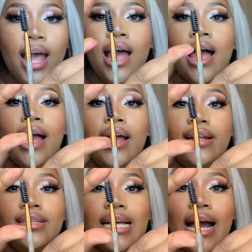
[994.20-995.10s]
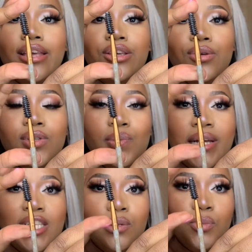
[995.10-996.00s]
and I use my
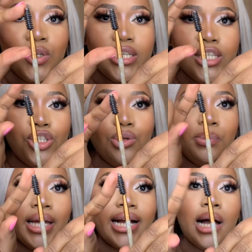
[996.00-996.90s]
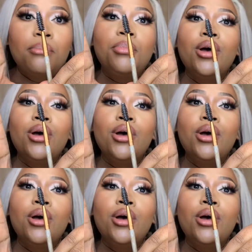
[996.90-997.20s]
spoolie to pick up